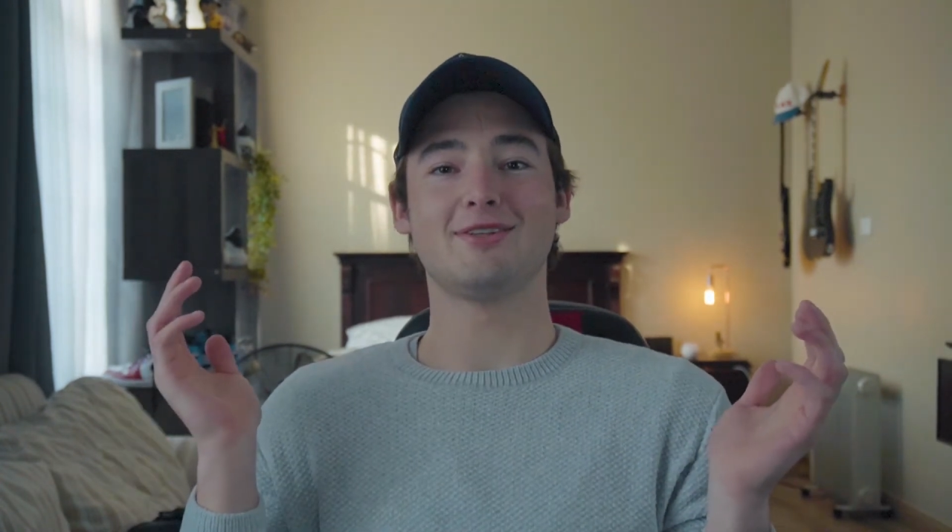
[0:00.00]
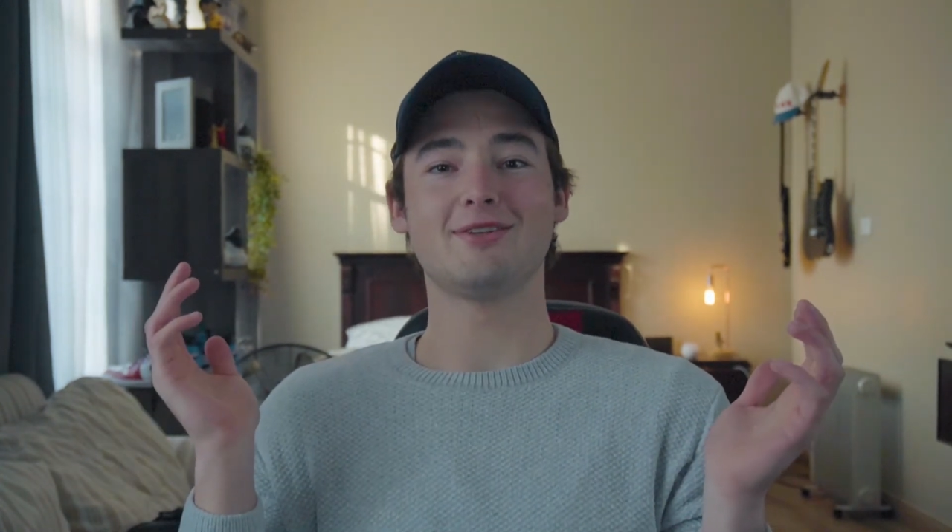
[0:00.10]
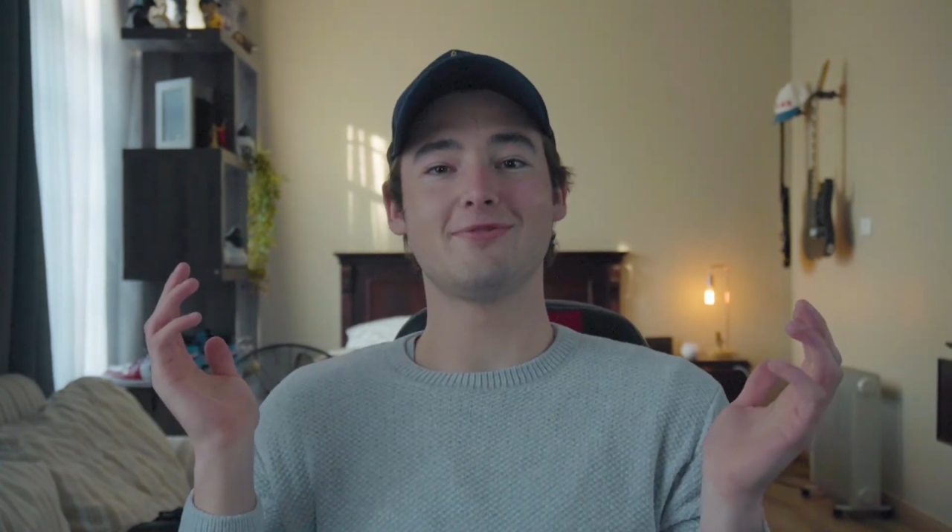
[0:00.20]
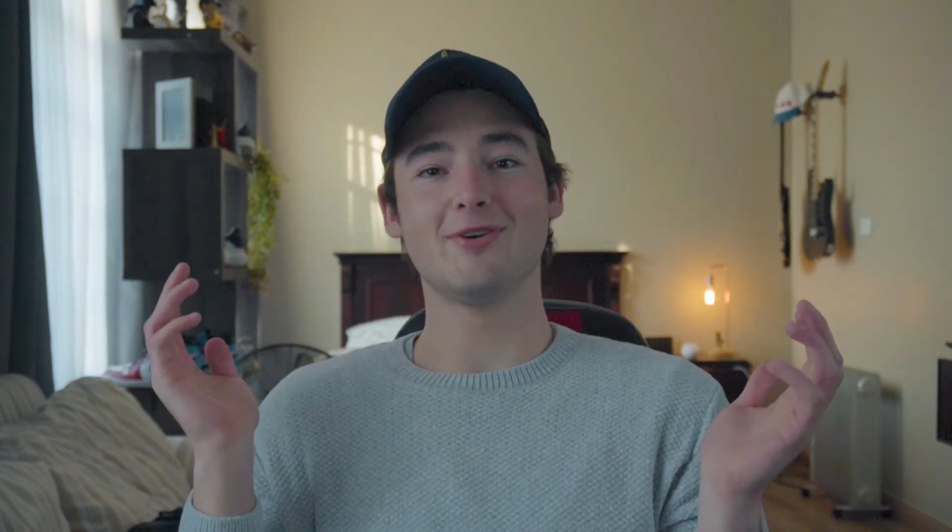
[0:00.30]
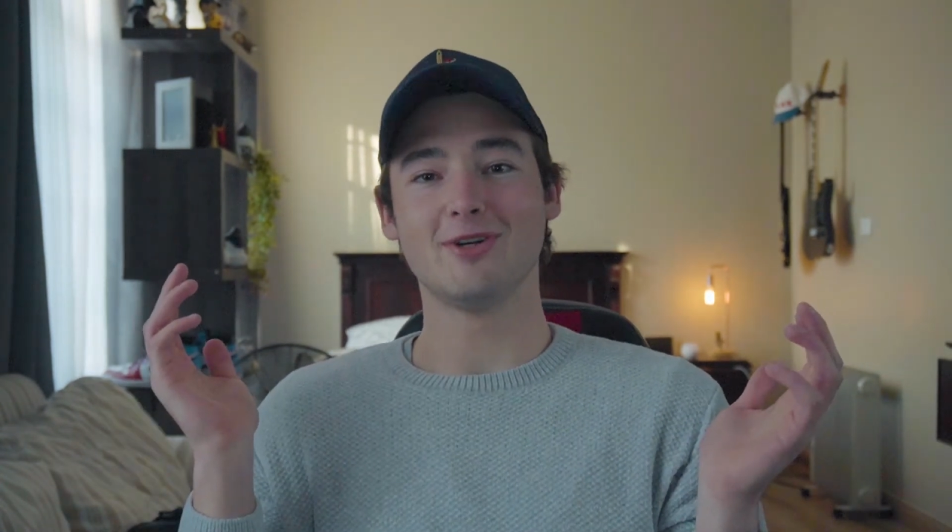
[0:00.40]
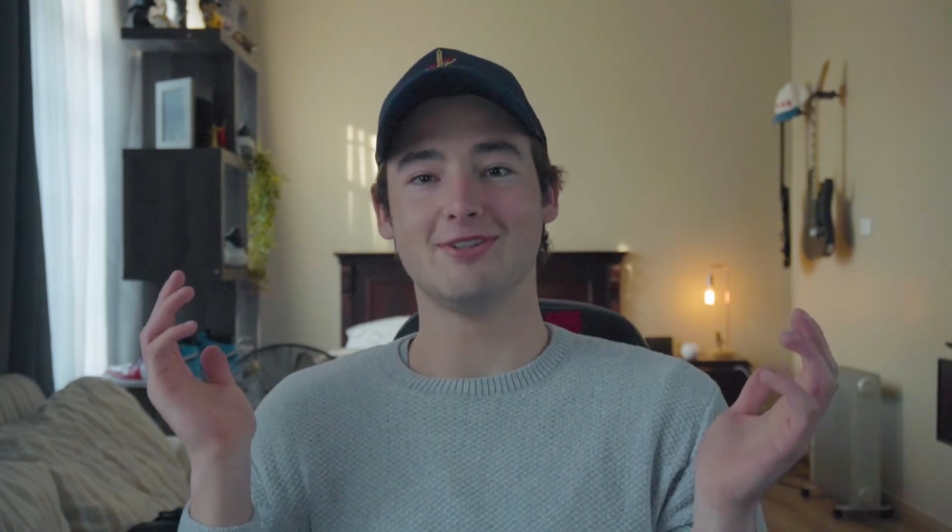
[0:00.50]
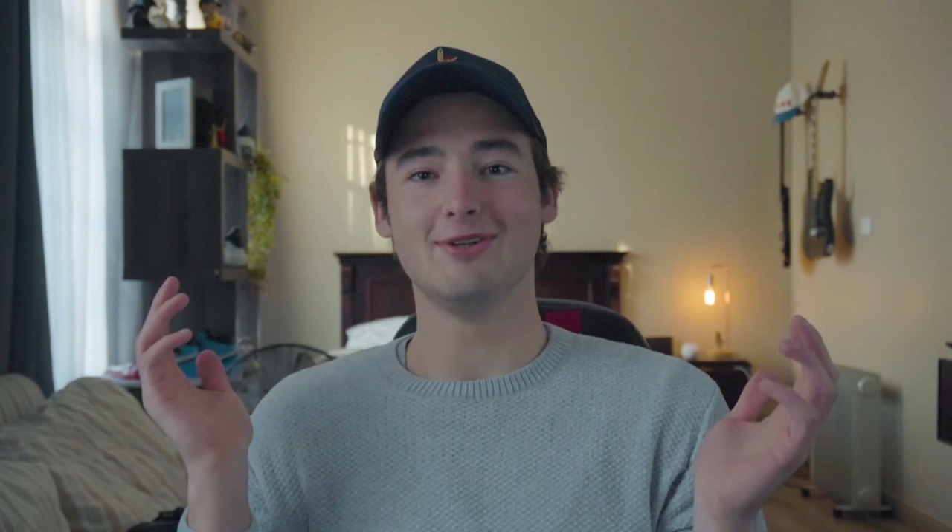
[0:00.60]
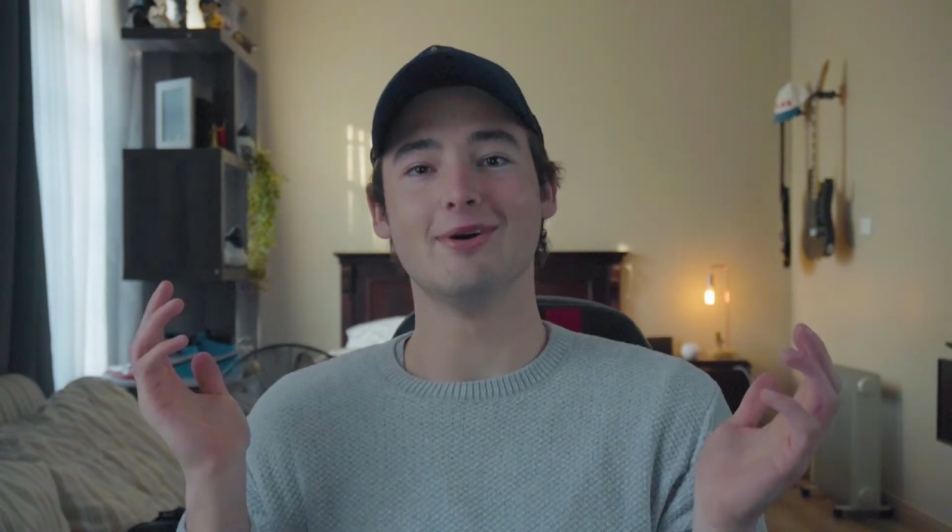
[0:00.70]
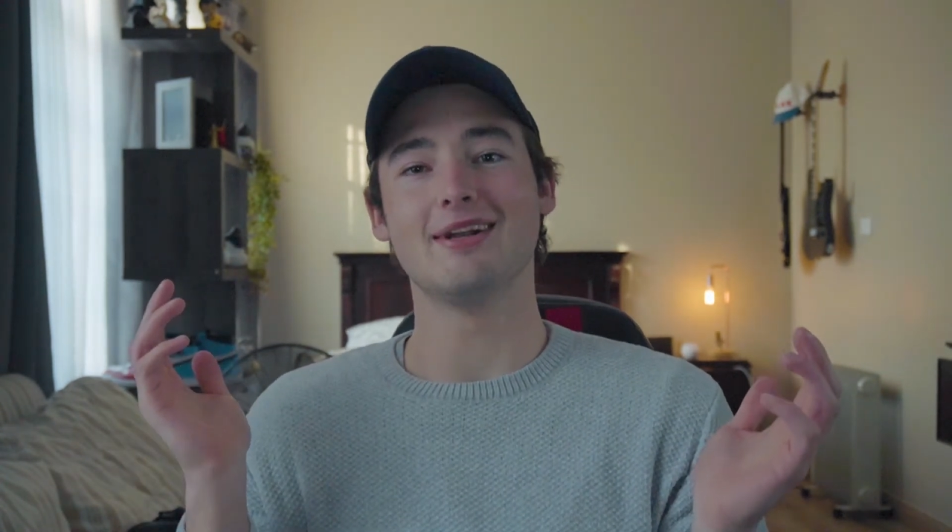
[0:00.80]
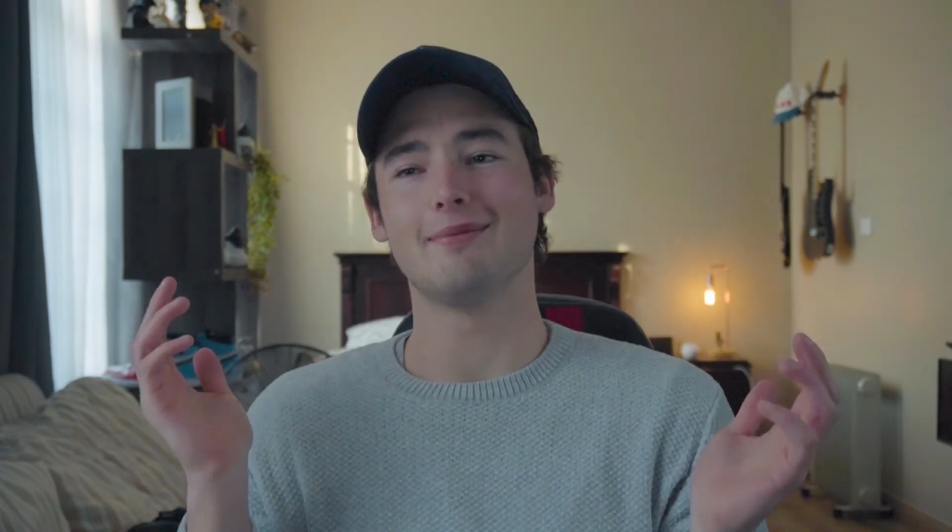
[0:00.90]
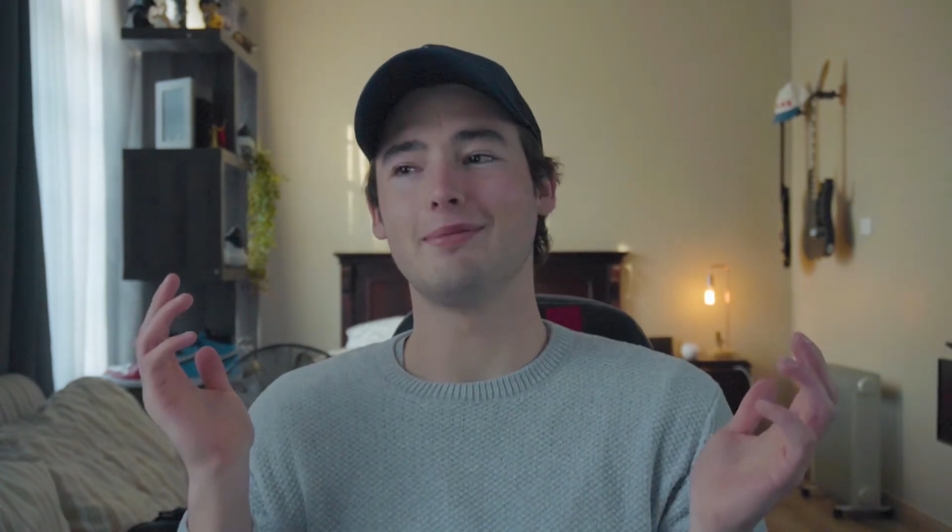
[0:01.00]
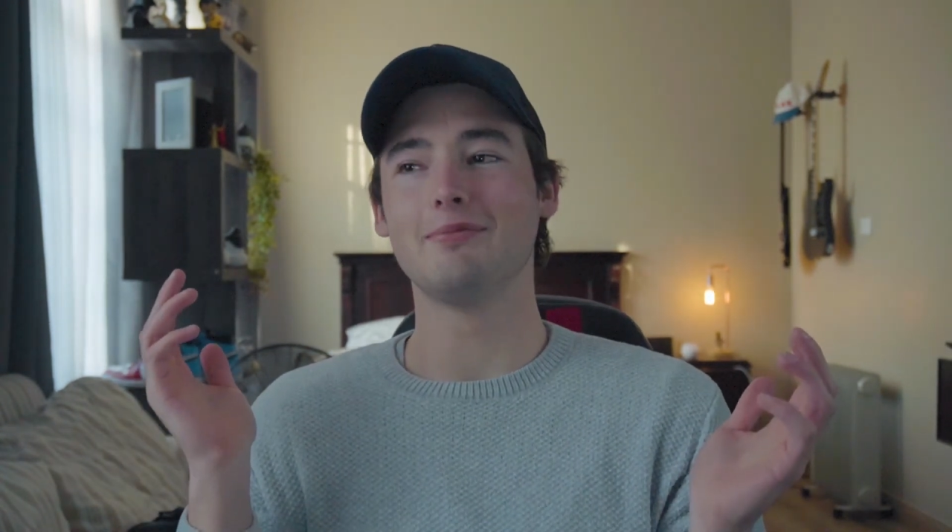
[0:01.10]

first do it and